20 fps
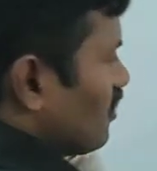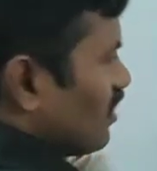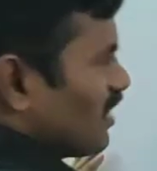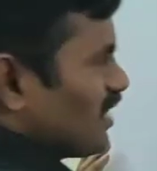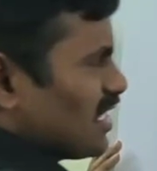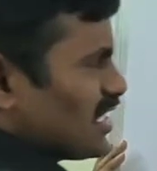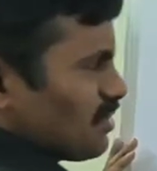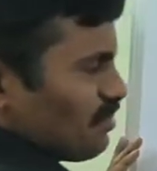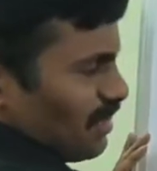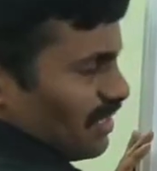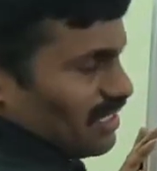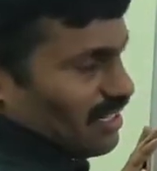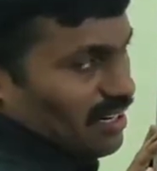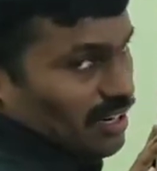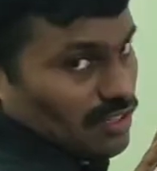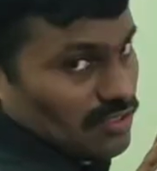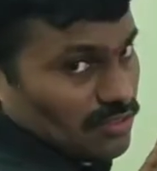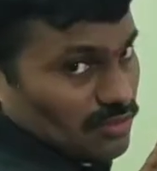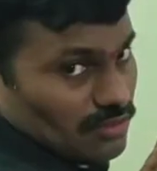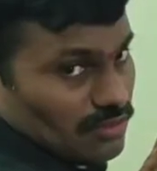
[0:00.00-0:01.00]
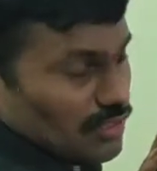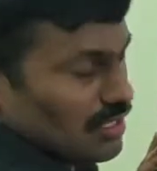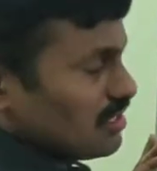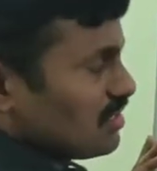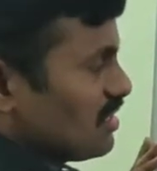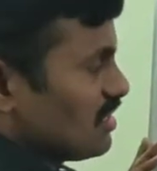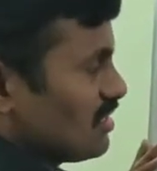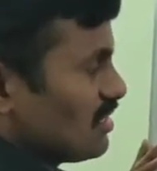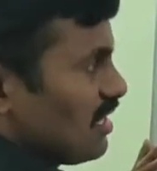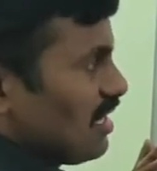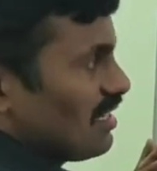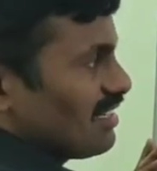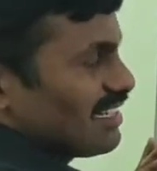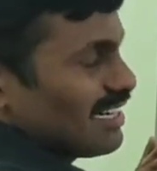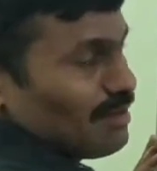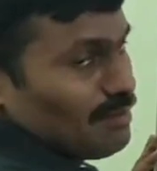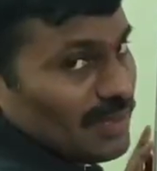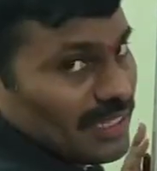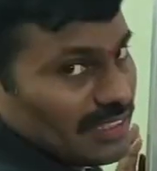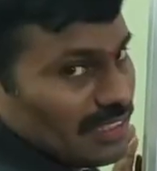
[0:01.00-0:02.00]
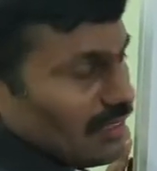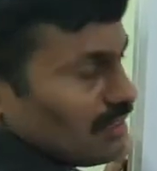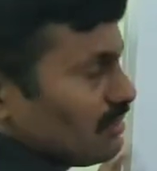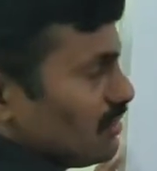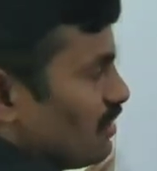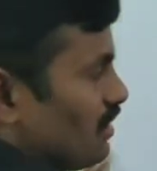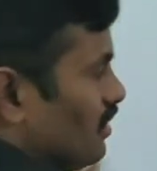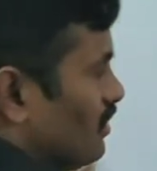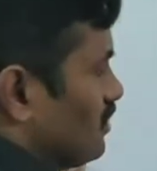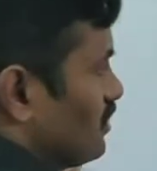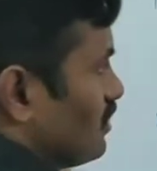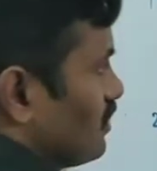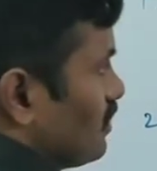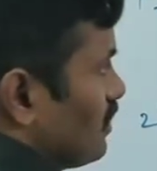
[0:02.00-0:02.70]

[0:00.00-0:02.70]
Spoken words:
We can do in this method also. This is called PRIME method.